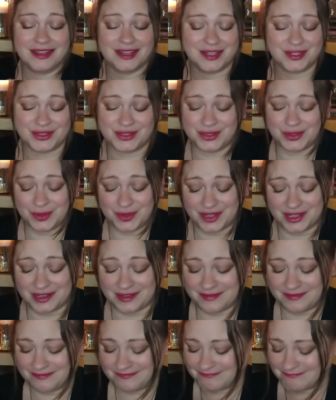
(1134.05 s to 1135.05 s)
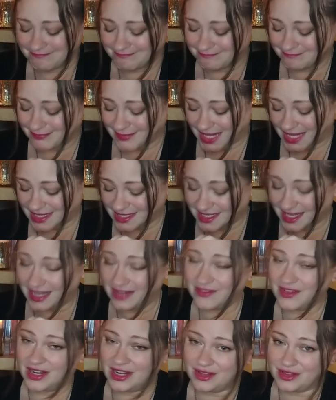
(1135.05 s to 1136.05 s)
It is so good. It's
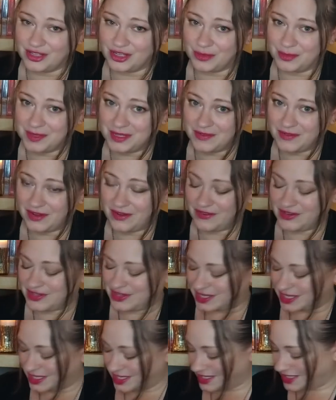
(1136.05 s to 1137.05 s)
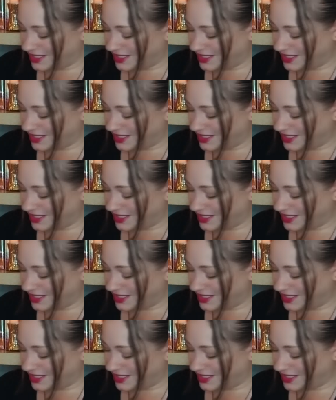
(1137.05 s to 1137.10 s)
kind of got a little bit of everything